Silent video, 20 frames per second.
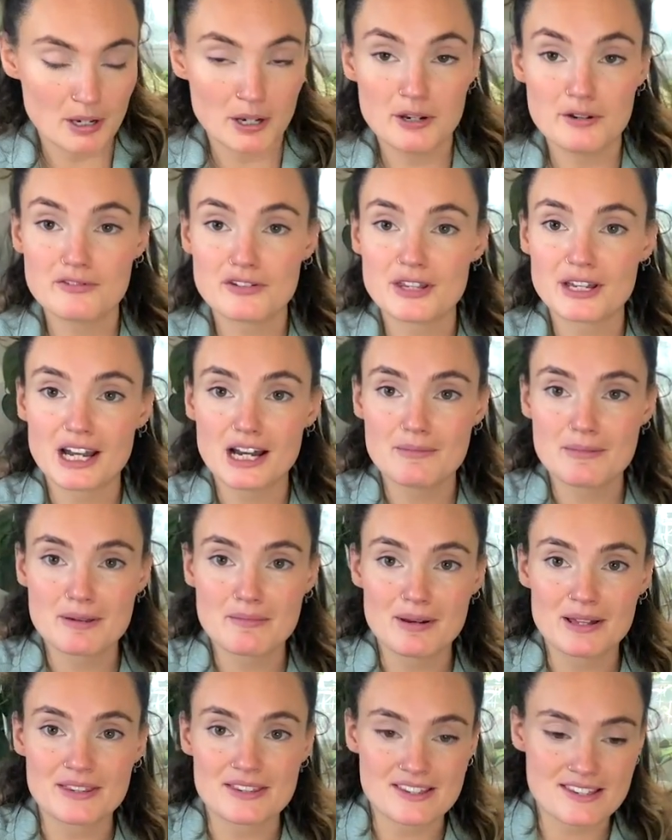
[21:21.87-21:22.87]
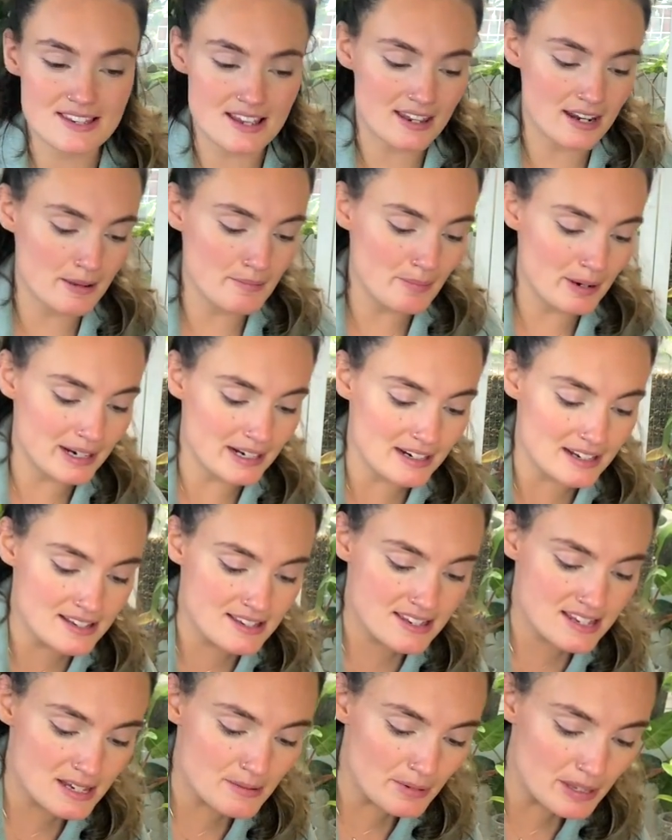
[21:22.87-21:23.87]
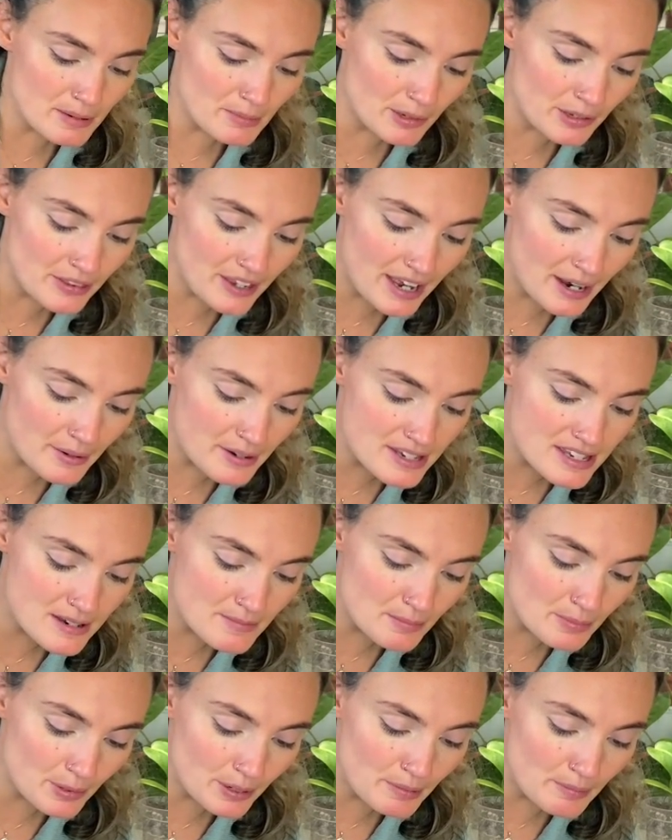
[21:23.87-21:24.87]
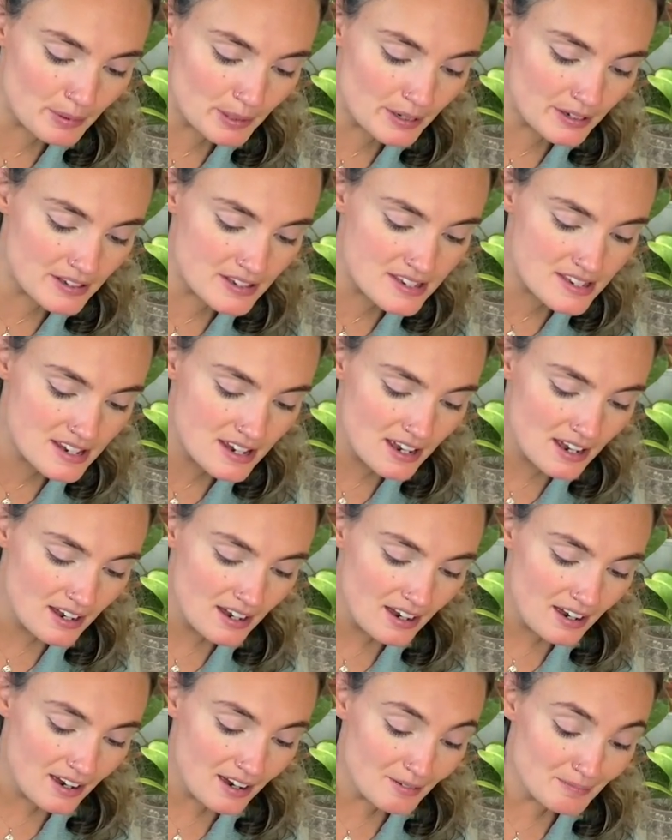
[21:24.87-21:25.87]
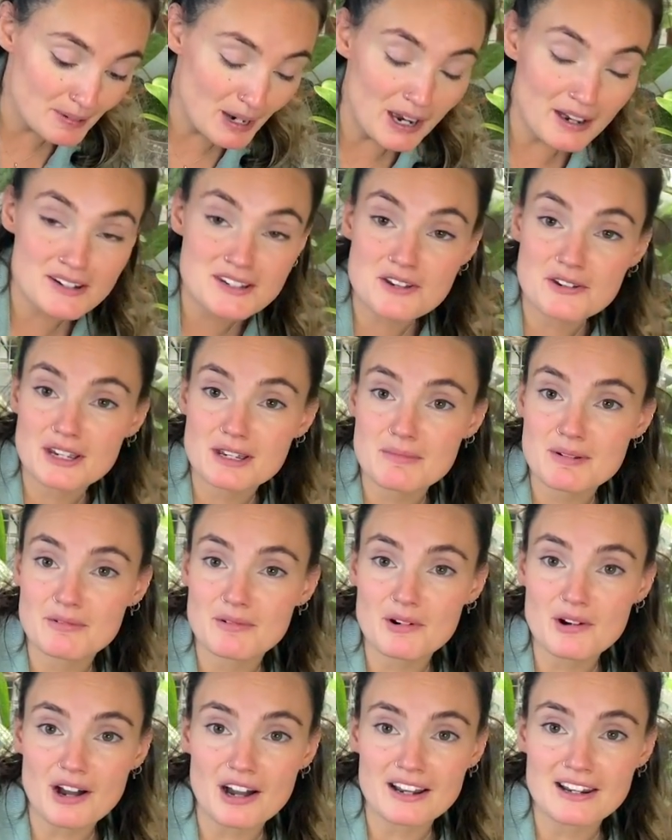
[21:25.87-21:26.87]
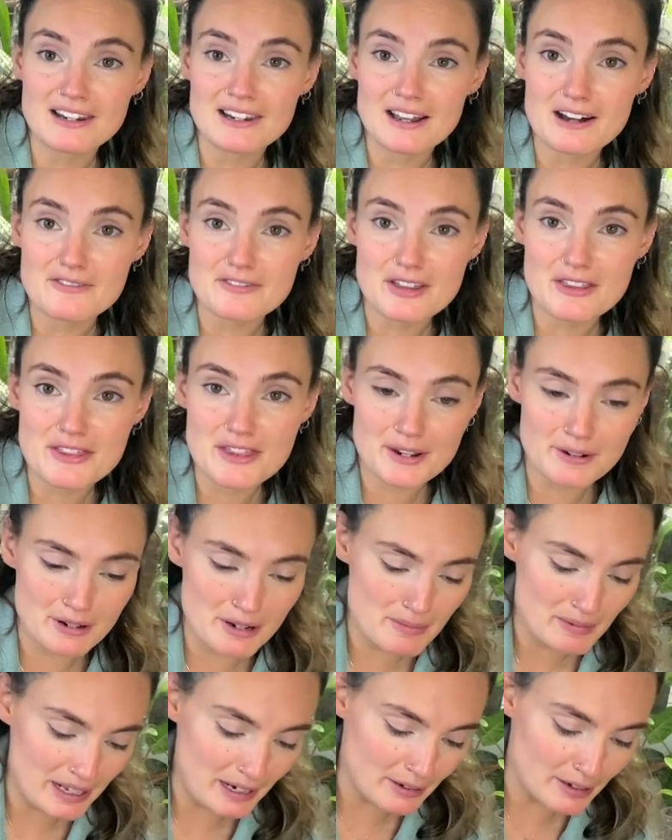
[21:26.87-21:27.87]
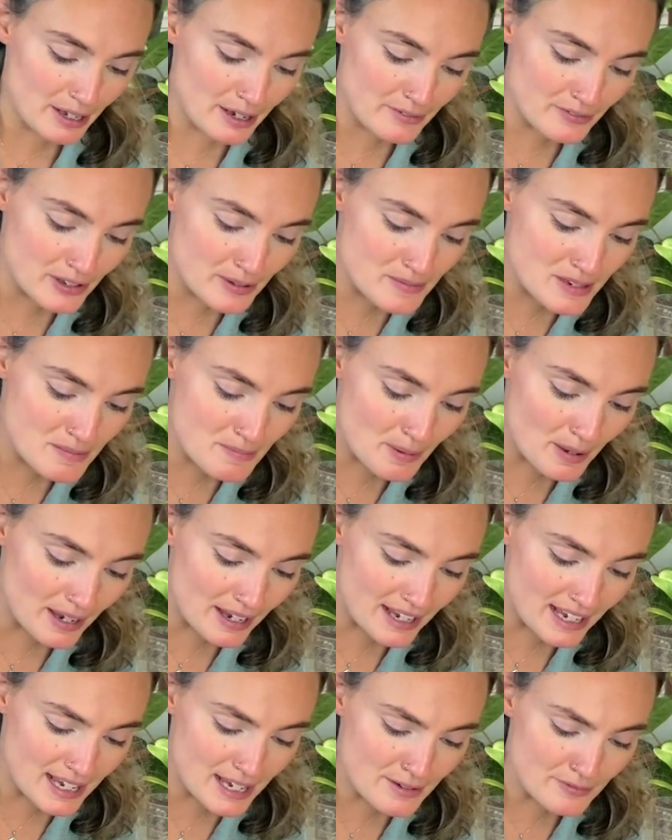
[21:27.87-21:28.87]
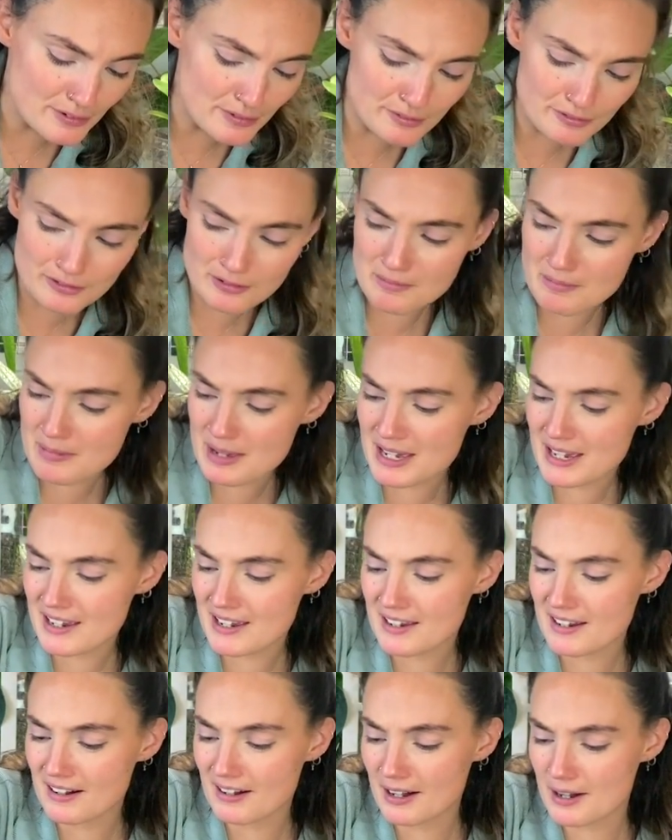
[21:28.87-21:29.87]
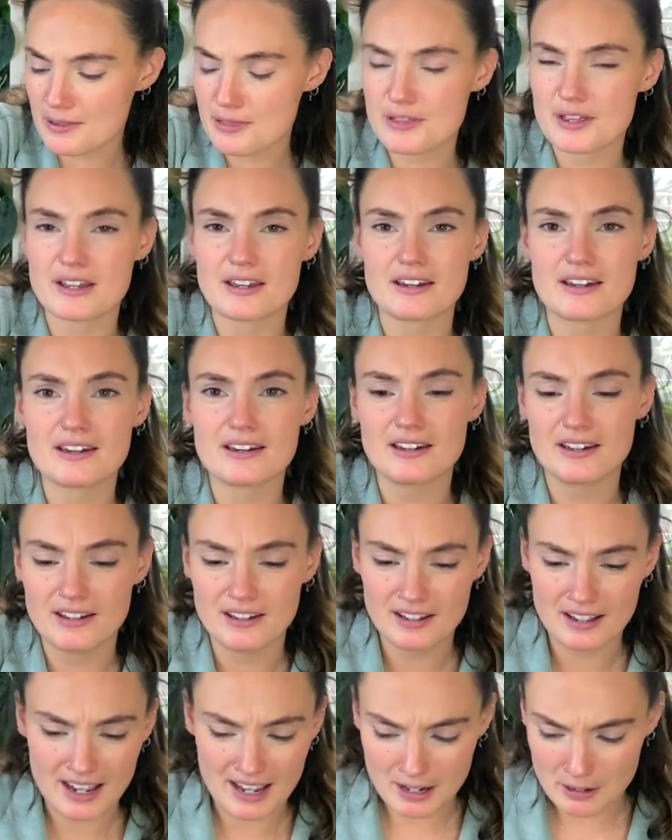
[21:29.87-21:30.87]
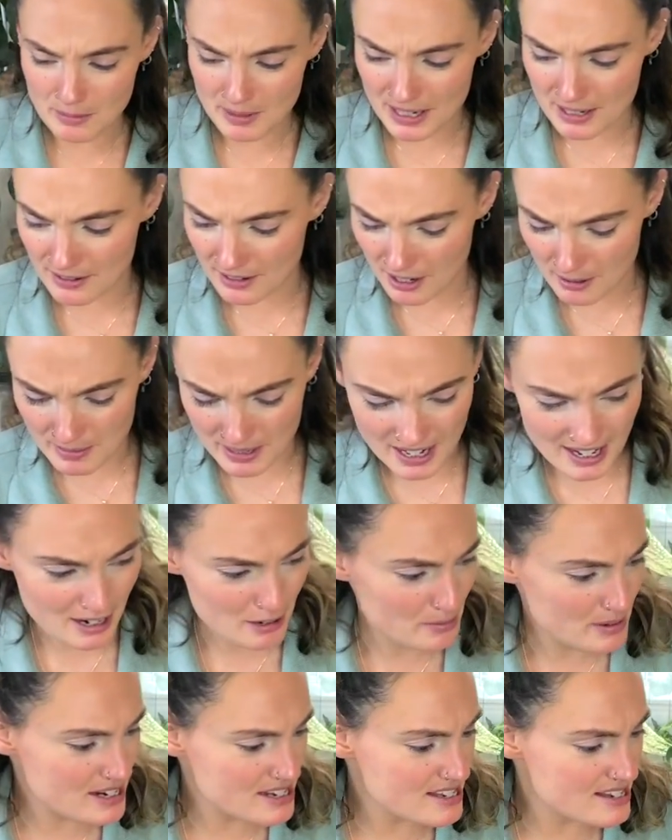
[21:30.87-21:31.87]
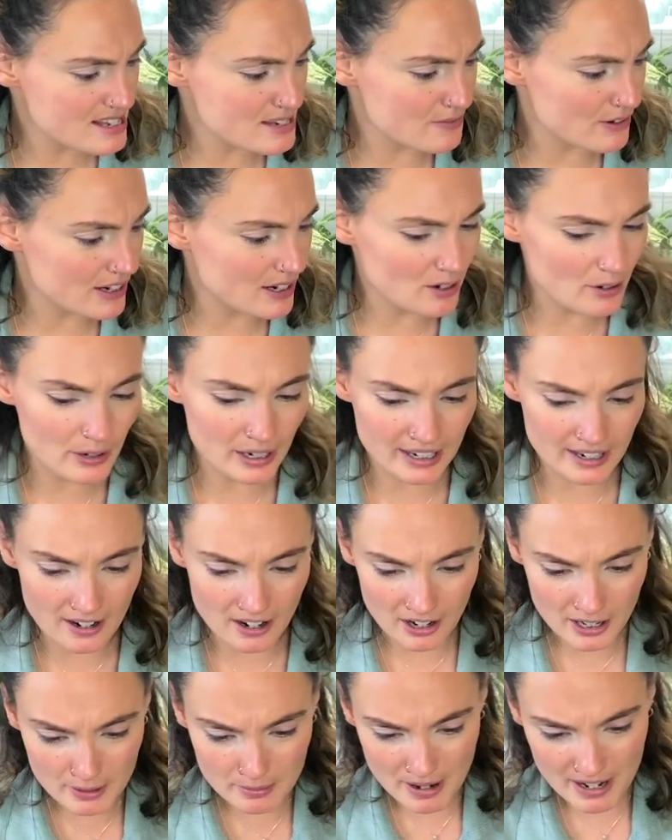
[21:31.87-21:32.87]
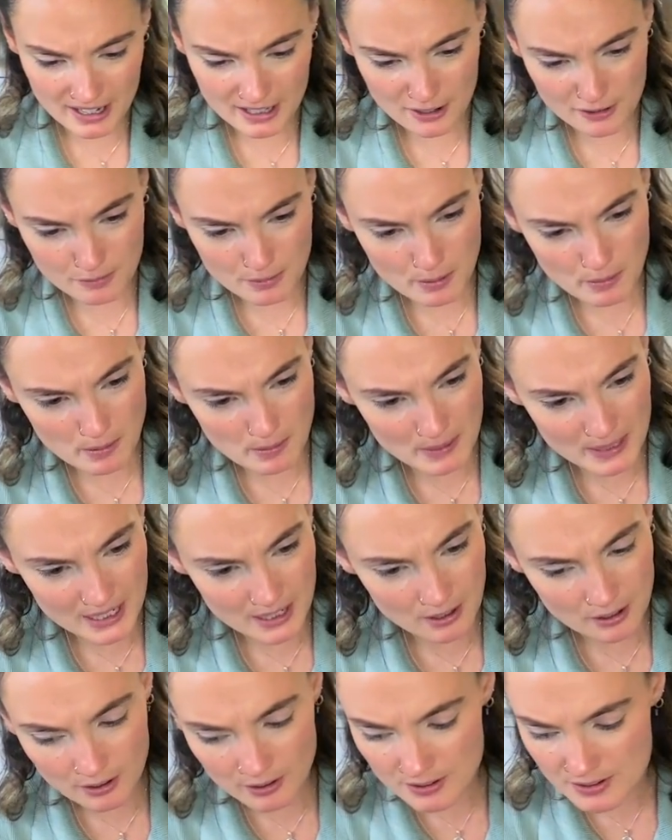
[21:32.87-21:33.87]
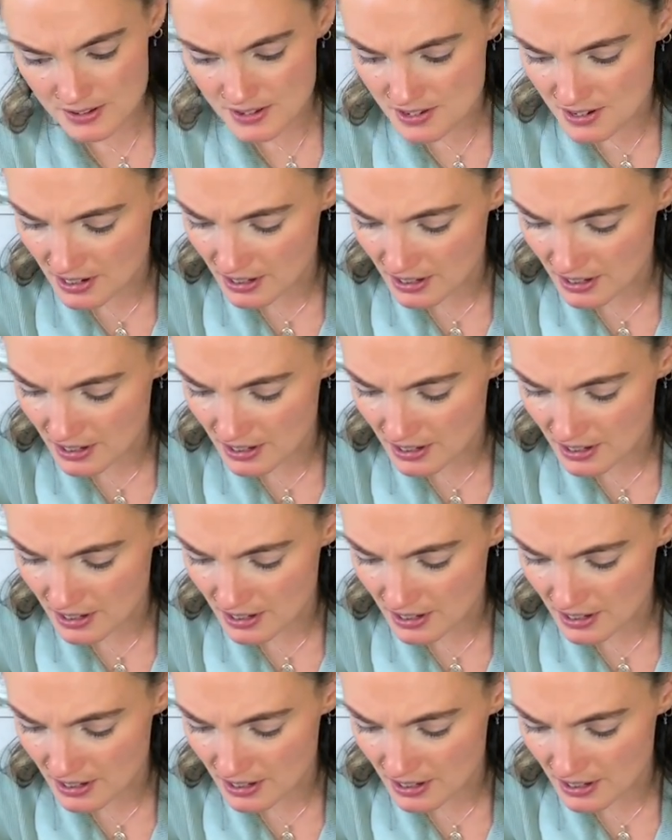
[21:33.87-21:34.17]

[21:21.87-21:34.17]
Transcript: over the coming months, and I might list some of them on there at some point because uh, don't get me wrong, I love Anthurium clarinerviums, but even for me, I think how many? I mean, how many seeds have I got here? I reckon I've probably got